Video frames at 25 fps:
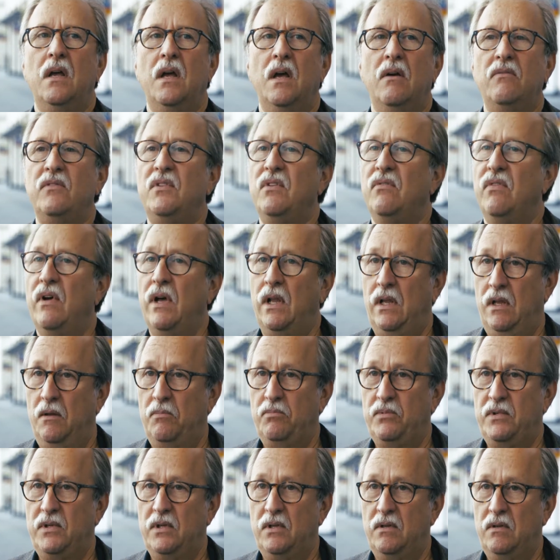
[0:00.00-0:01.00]
have
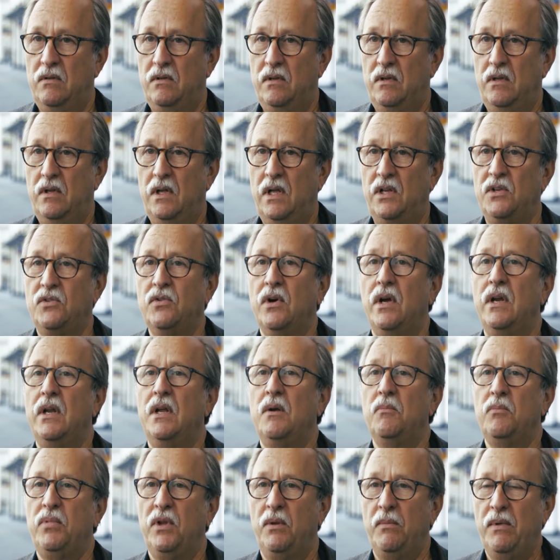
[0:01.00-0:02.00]
developed and try to
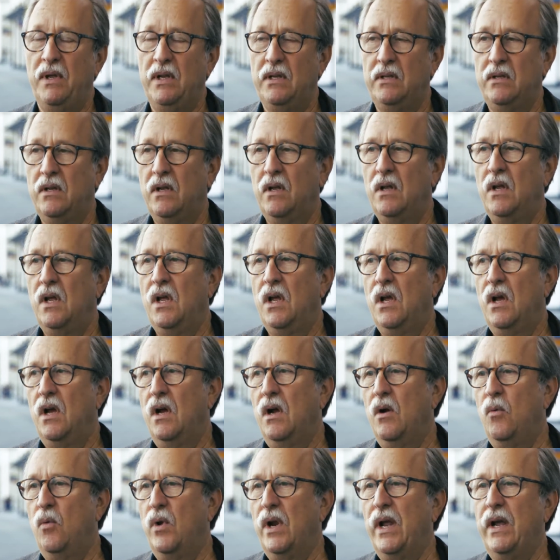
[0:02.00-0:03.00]
implement
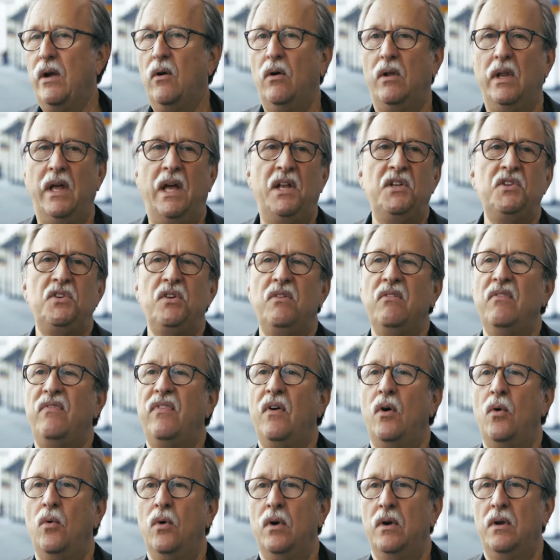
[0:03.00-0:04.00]
are what I call
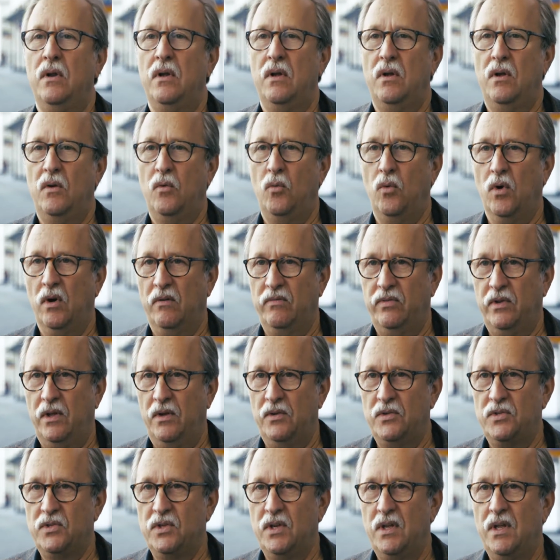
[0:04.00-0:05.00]
engine-forward
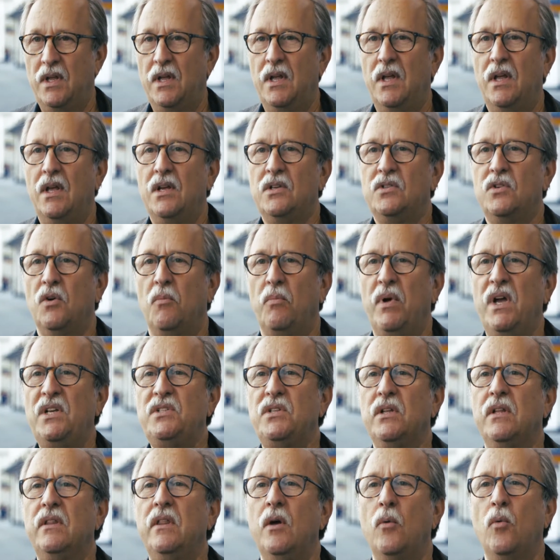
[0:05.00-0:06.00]
workflows. So
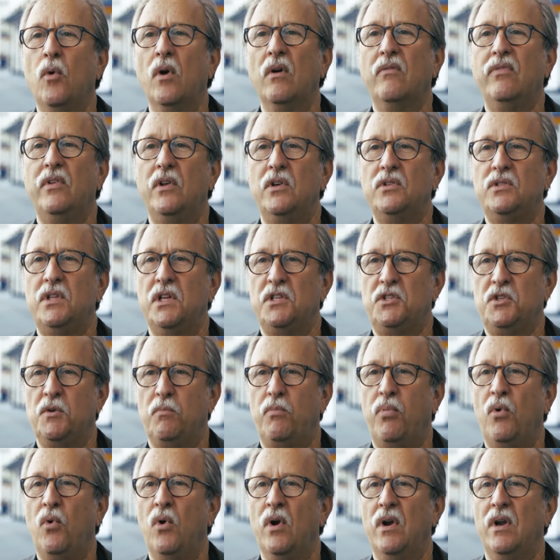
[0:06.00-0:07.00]
basically, they're workflows that
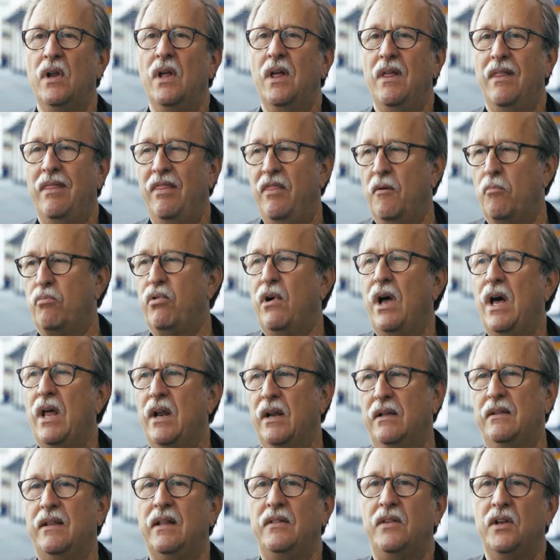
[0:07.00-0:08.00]
support the
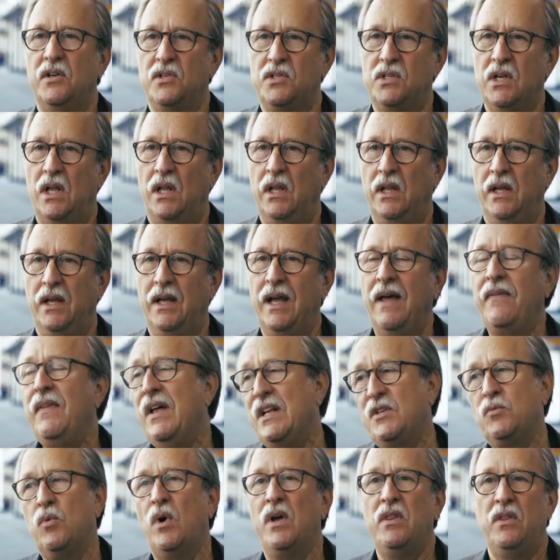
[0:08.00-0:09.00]
product that they're selling, and
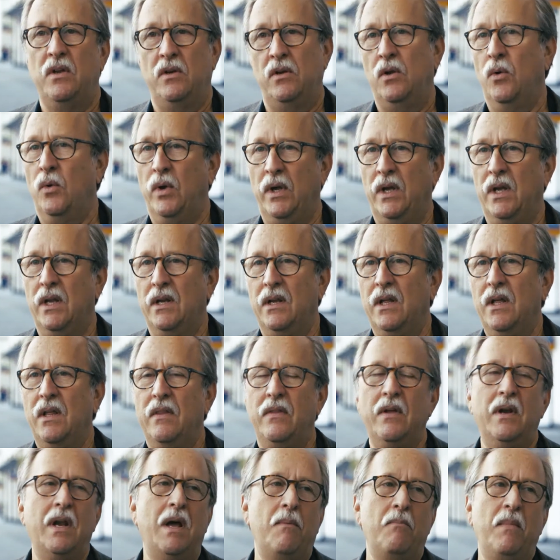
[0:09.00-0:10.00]
that's why they're doing it.
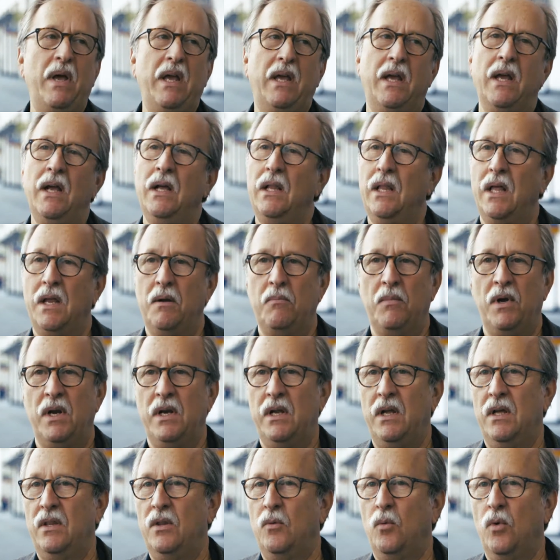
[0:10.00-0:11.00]
They're not making a lot of
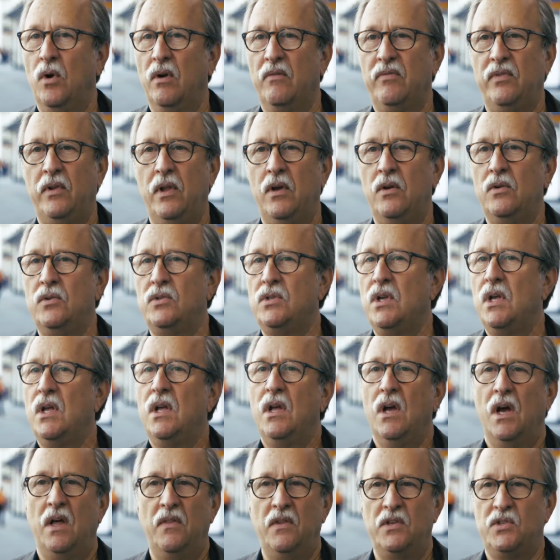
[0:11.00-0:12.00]
money on the workflows,
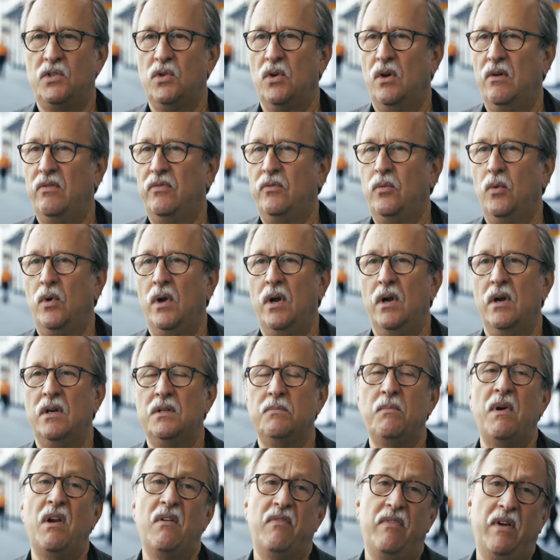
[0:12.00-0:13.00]
on the software.
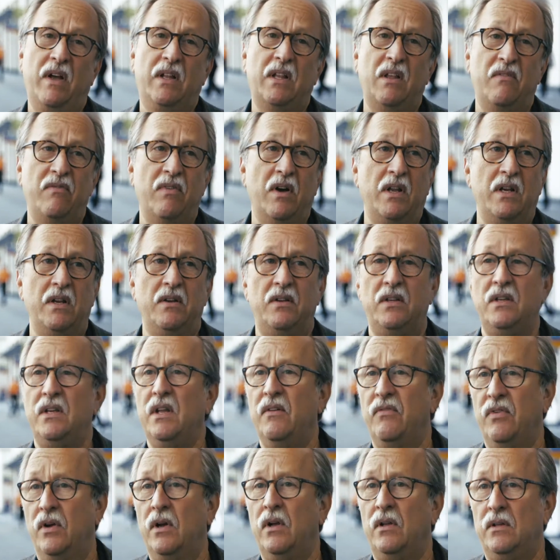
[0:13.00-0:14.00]
As a matter of fact, they find it
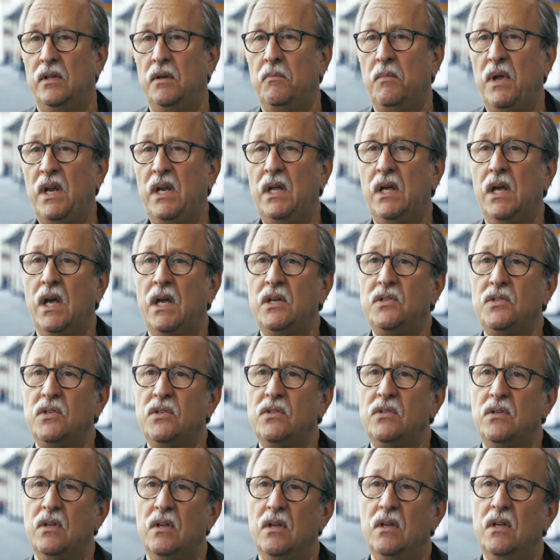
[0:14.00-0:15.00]
difficult in many
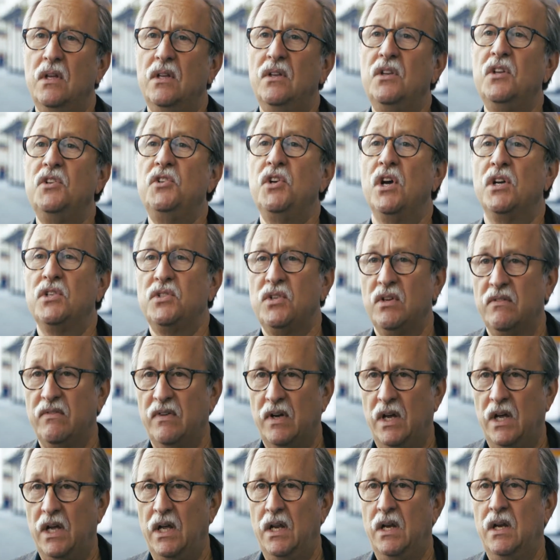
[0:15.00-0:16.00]
cases to
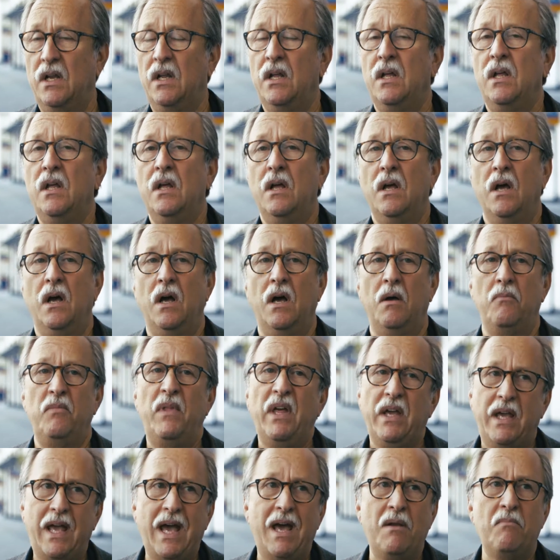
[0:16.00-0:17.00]
justify it.
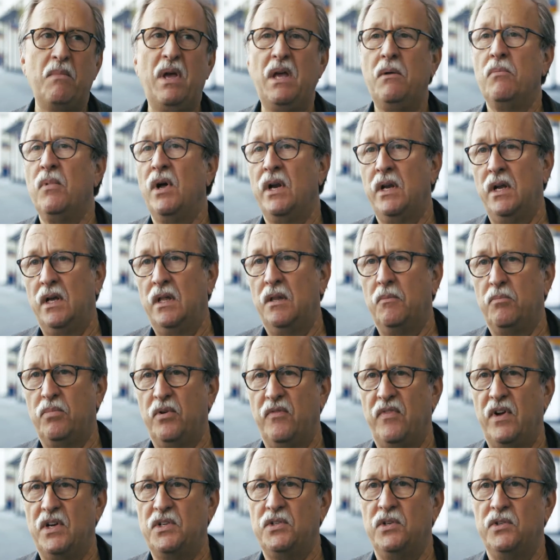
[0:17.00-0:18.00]
They can make money on the
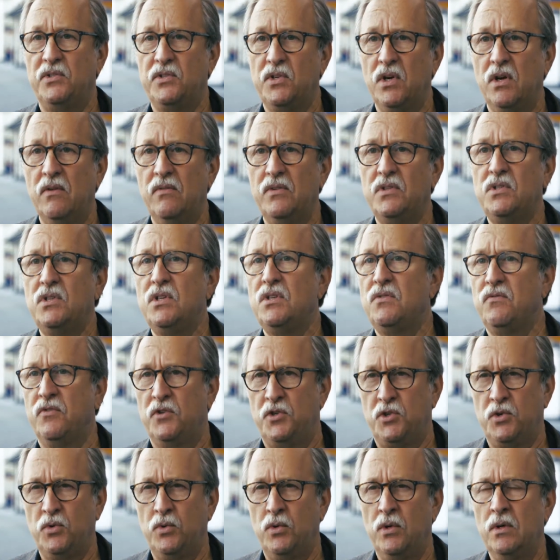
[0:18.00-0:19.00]
professional services,
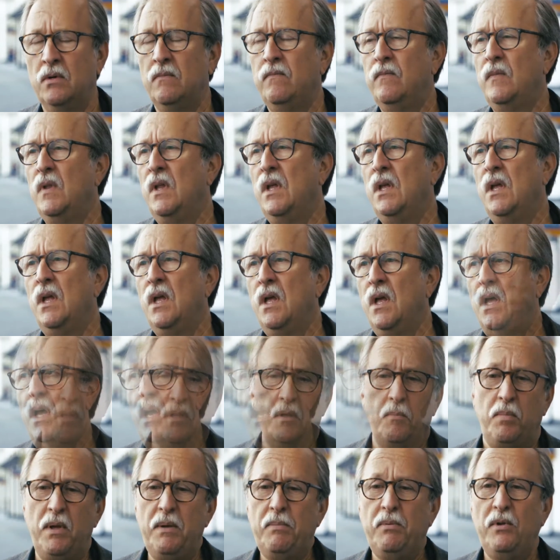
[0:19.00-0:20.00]
for sure.
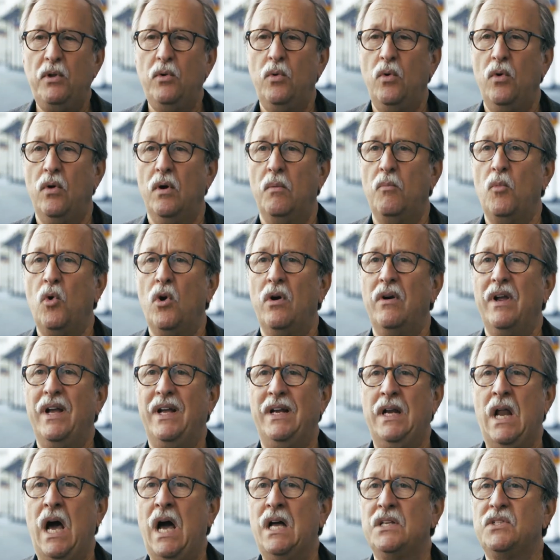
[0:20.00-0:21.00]
The people who are more
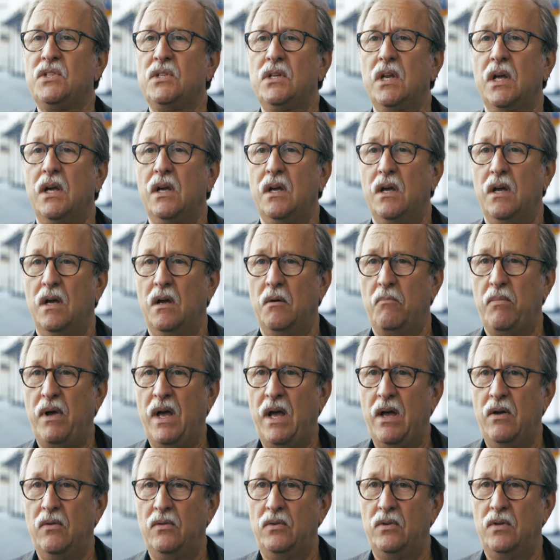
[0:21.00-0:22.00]
agnostic
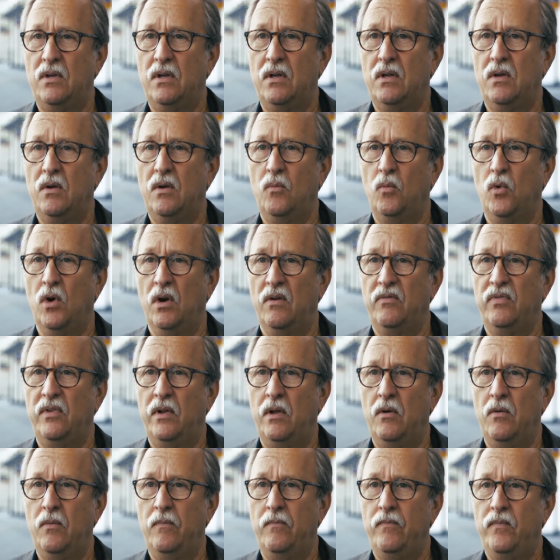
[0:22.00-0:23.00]
about
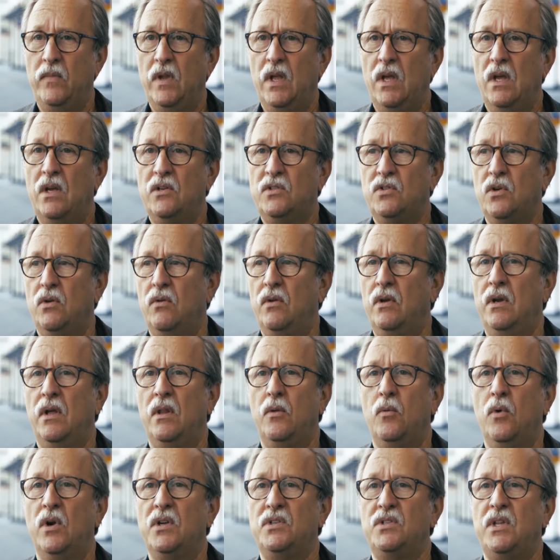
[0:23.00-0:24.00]
workflow, so in
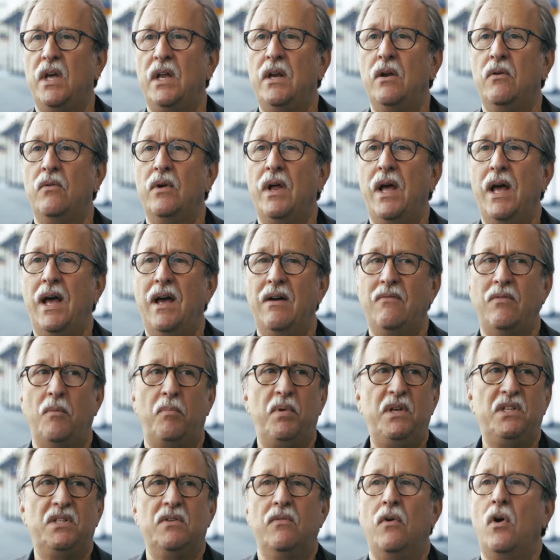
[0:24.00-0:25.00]
other words, they don't have a
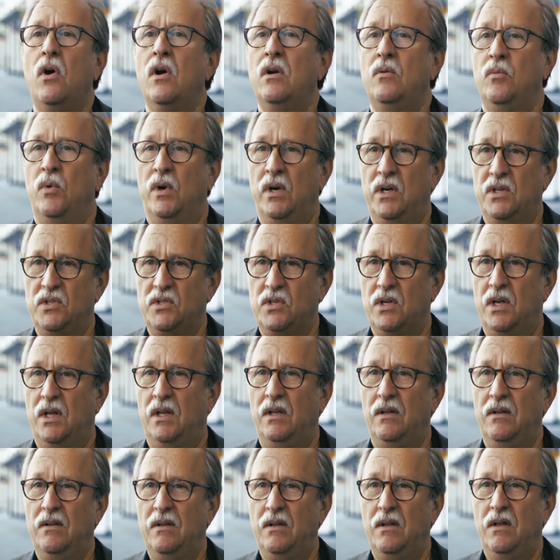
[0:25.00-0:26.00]
piece of hardware to
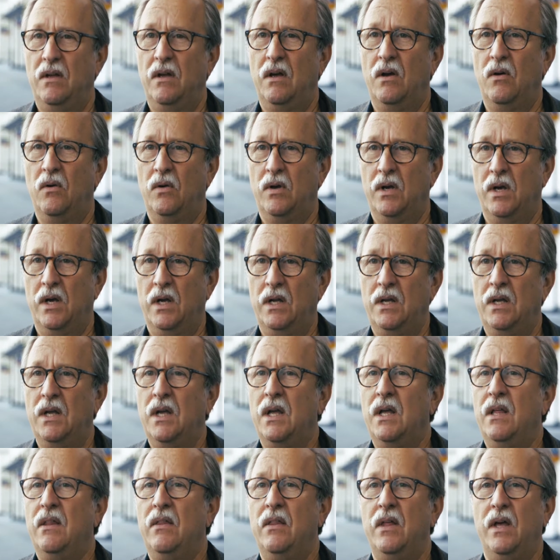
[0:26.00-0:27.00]
sell, okay?
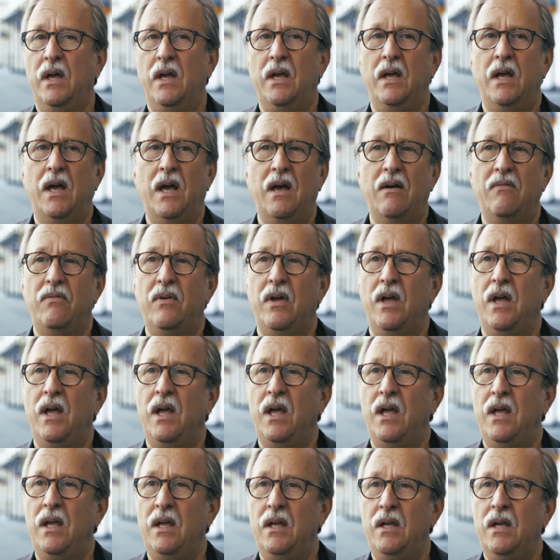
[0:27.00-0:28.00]
They have
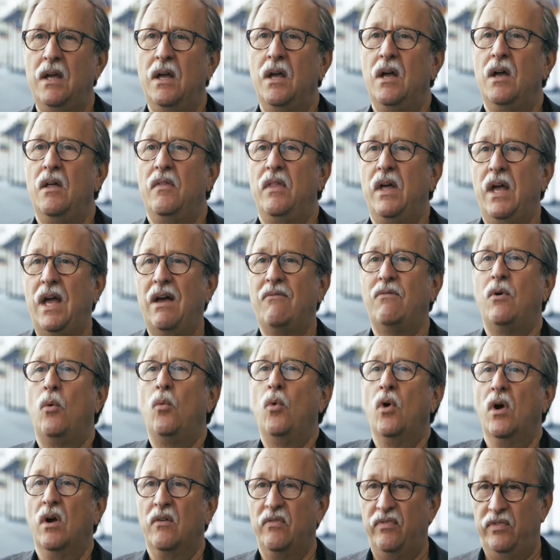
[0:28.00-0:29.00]
a
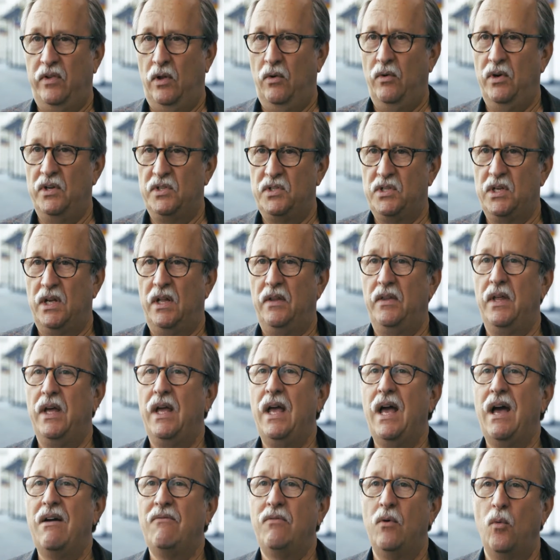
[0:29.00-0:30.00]
workflow to sell.
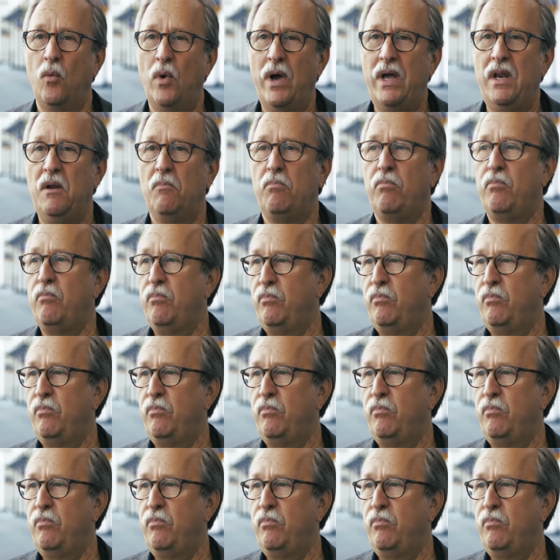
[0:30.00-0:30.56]
They have a way to